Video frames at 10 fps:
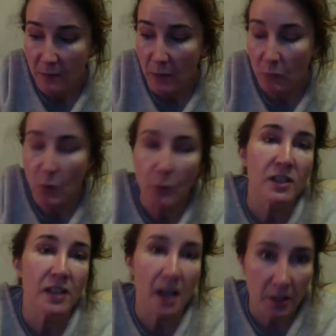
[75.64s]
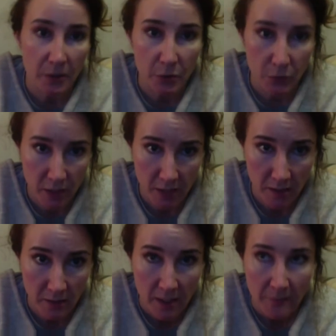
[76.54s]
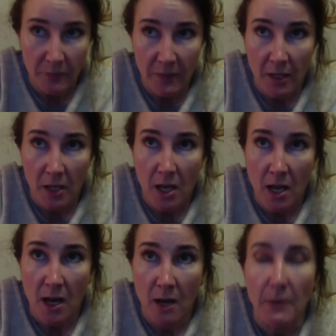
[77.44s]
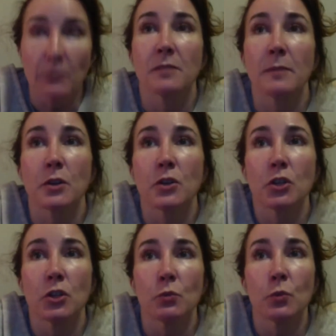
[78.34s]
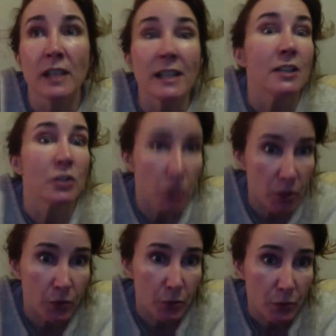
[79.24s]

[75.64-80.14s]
what we tell you you need. Um, it was about we need you,